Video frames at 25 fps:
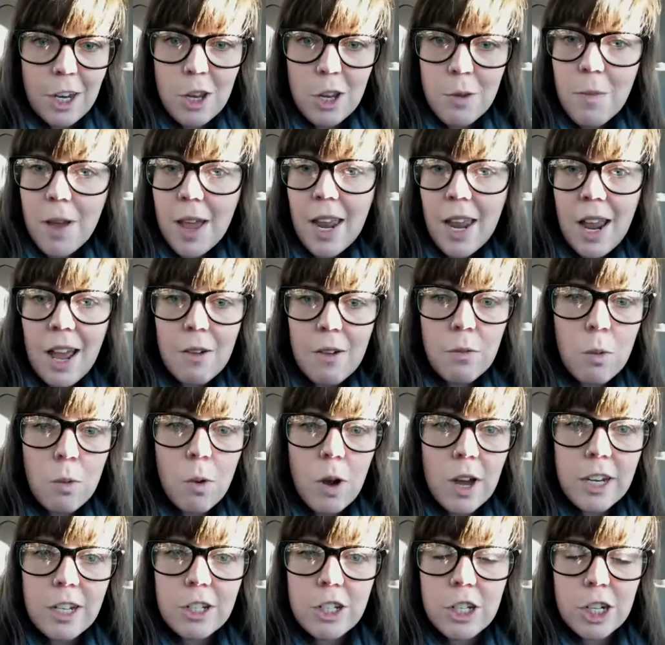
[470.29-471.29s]
You might have
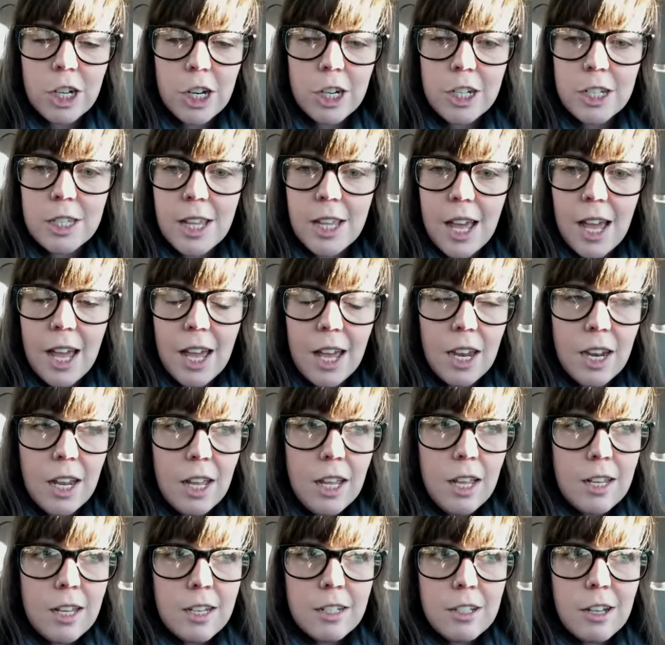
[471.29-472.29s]
one church that
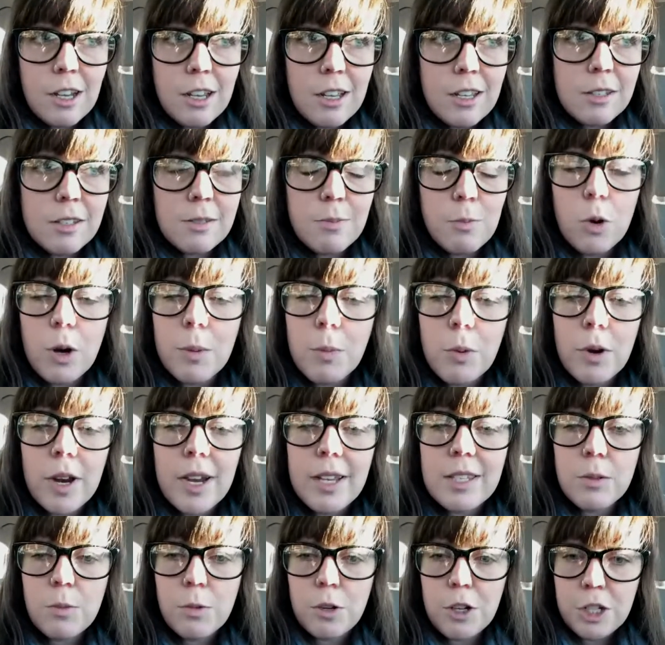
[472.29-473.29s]
does more
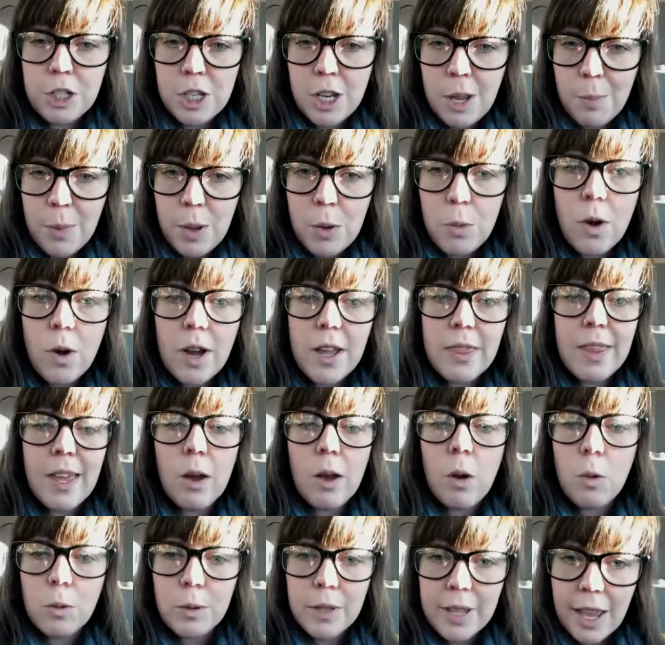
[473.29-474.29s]
praise and worship, and one
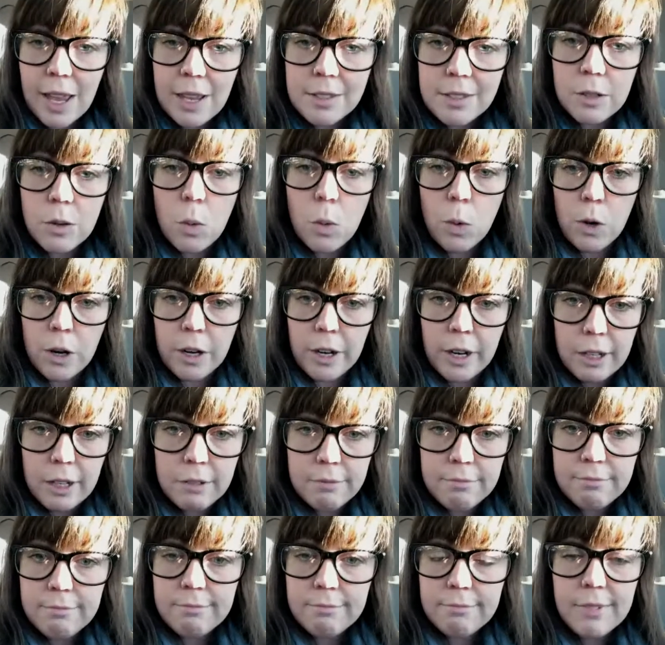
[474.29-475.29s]
that only has an
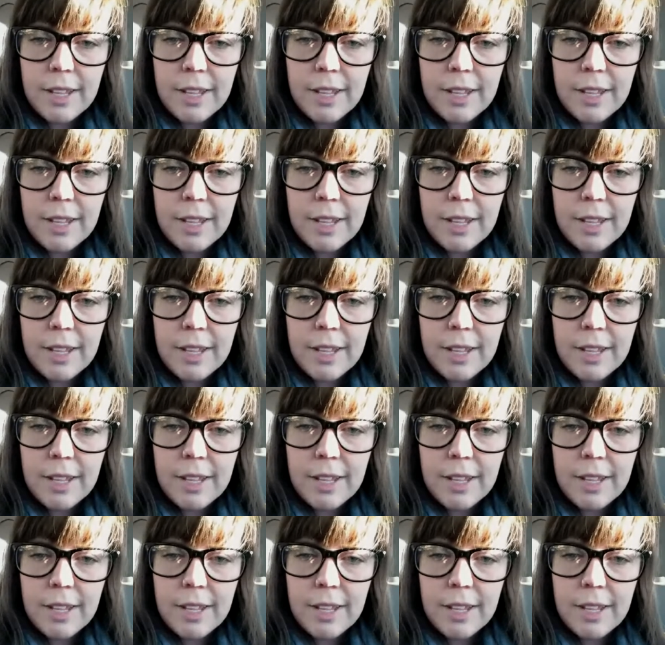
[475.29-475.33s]
organ,